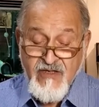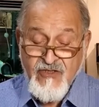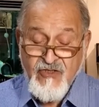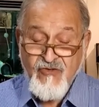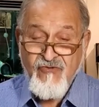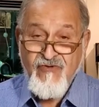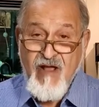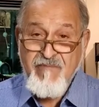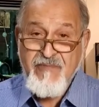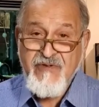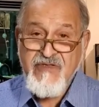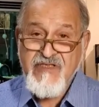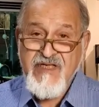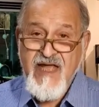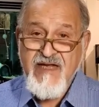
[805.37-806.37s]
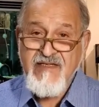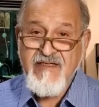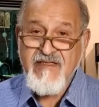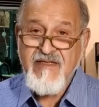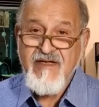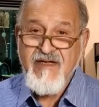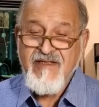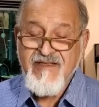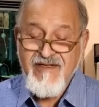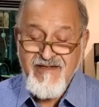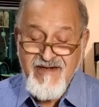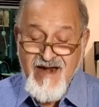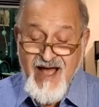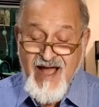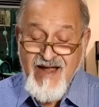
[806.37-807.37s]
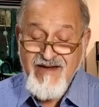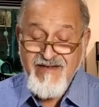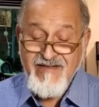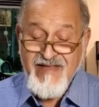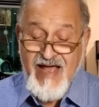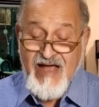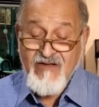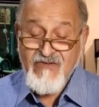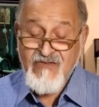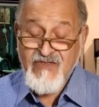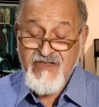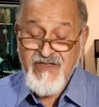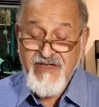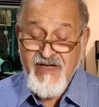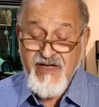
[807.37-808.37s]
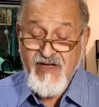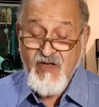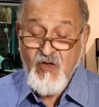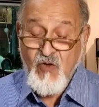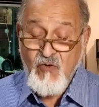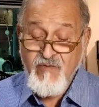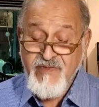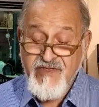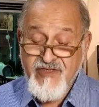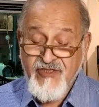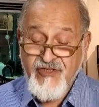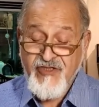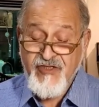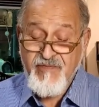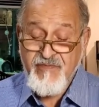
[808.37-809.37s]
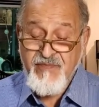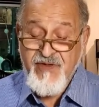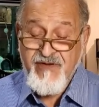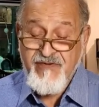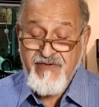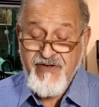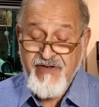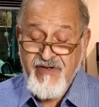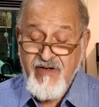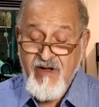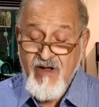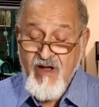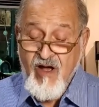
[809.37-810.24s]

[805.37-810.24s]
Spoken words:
to represent the 9,000-year Gumazician period